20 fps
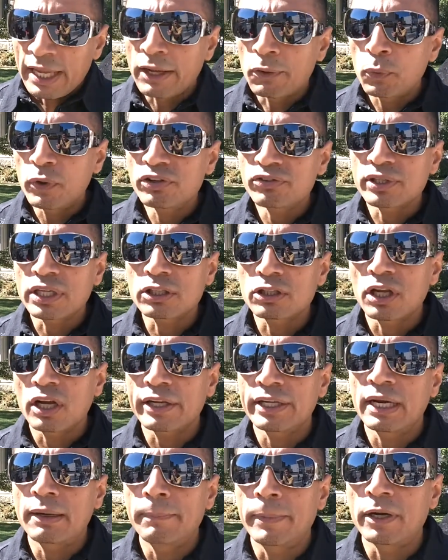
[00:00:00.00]
If we start
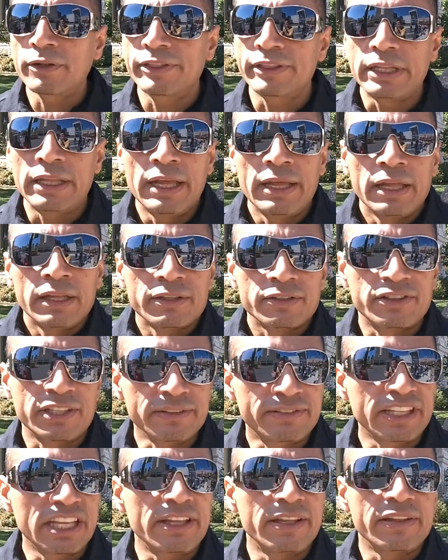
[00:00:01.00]
talking about
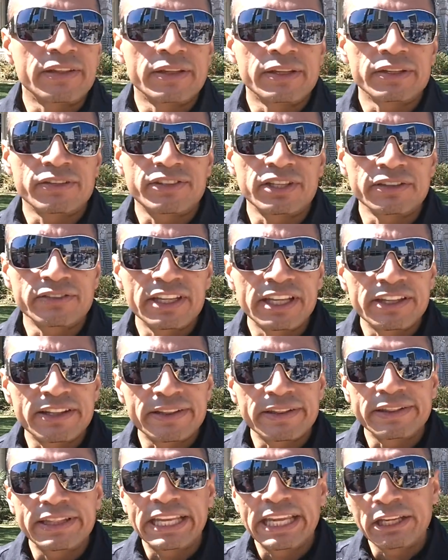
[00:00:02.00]
since the
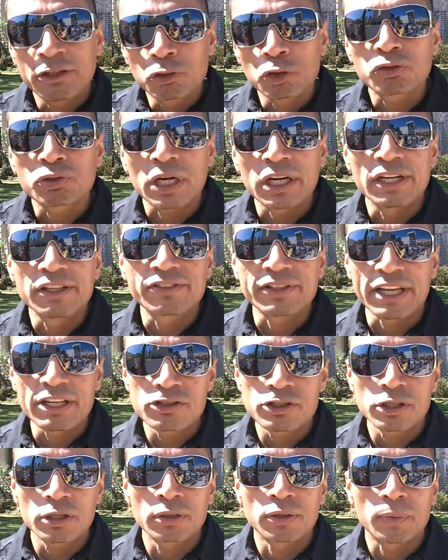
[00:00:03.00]

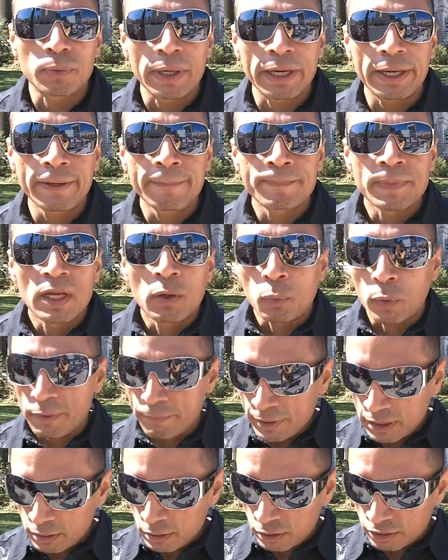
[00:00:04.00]
industrialization, right?
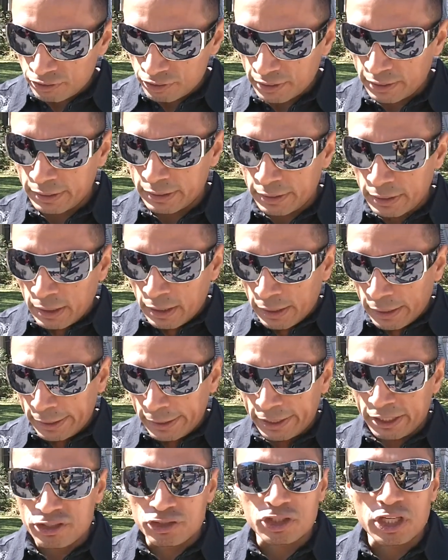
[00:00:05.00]
We've been losing
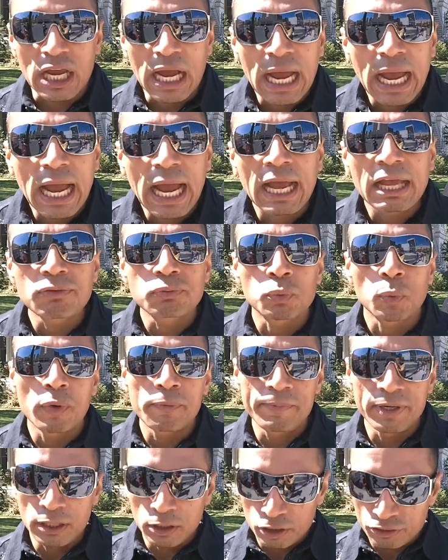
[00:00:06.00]
jobs.
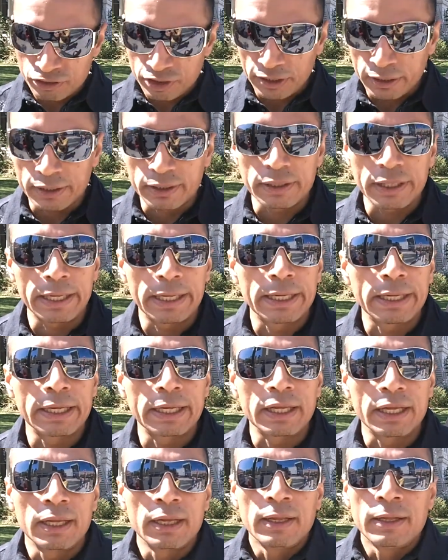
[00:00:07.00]
We've been losing
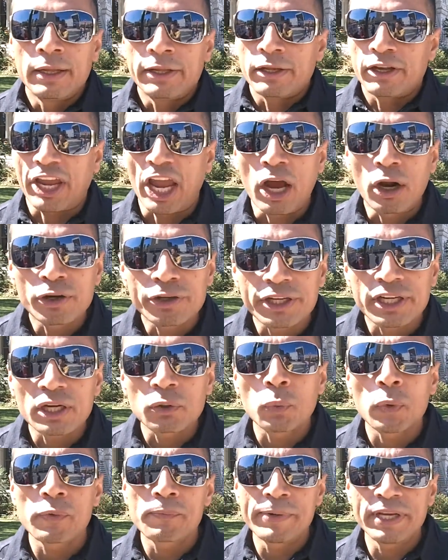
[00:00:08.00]

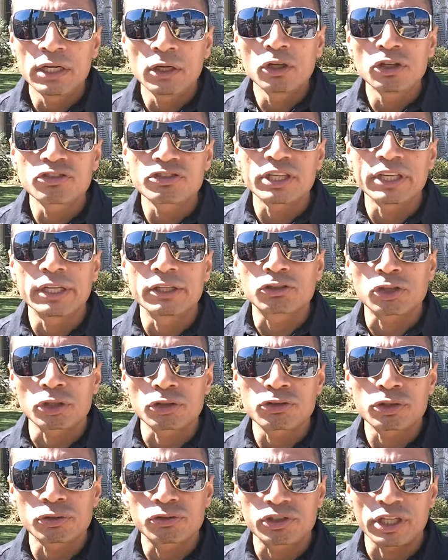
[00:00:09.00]
healthcare, we've been losing
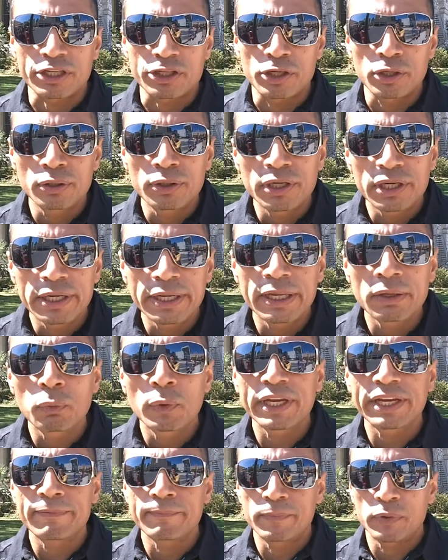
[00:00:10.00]
social security,
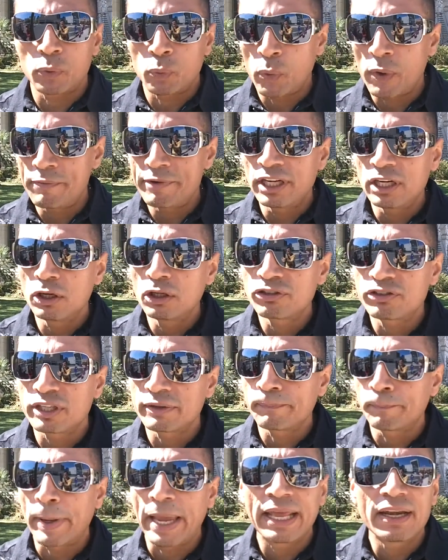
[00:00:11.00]
we've been
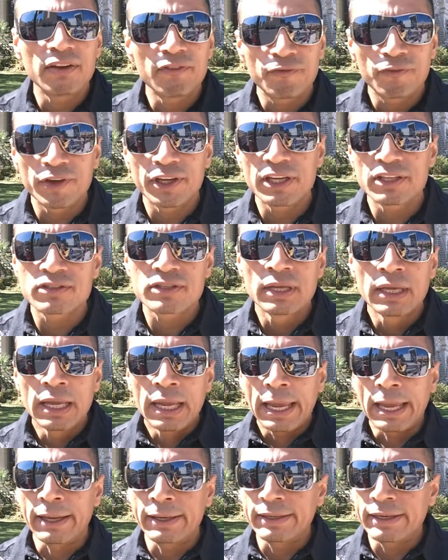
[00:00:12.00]
losing benefits,
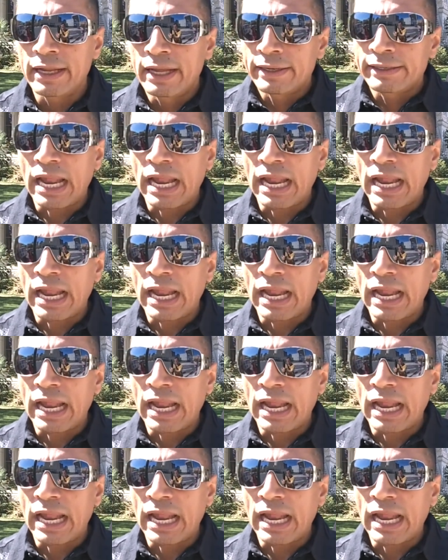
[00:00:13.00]
and